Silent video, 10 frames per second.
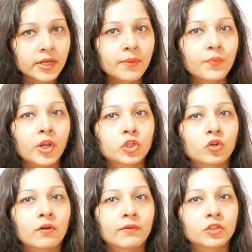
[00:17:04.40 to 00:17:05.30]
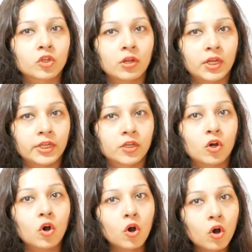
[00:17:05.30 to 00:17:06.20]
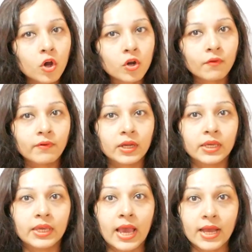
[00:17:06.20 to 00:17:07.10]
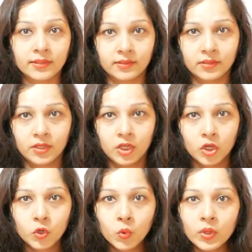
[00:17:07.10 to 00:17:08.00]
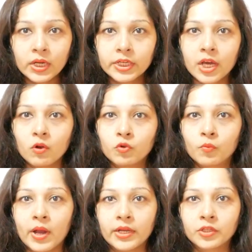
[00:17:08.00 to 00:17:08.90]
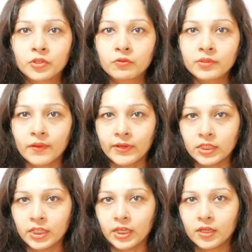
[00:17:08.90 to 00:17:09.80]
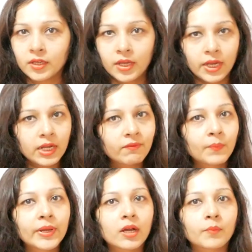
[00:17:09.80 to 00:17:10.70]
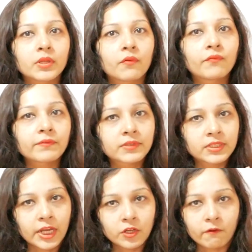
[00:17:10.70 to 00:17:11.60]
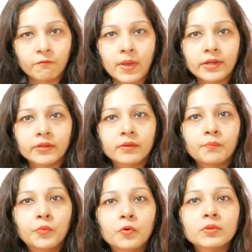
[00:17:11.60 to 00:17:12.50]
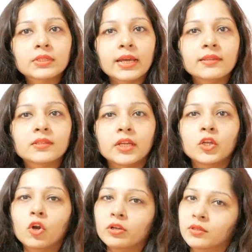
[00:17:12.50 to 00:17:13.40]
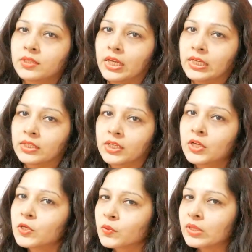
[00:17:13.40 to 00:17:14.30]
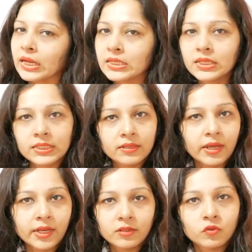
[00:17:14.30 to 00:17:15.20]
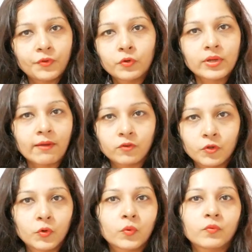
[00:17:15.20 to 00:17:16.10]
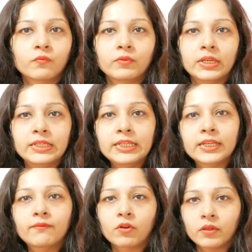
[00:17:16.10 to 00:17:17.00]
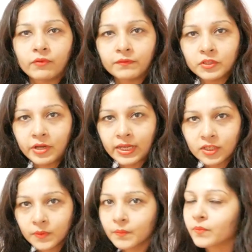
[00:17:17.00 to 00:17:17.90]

the temperature of a solid or of a gas, cool it down to -270, it will become the fifth state of matter, Bose-Einstein condensate. So that is just the hint, so we don't have to go in detail for the fifth state.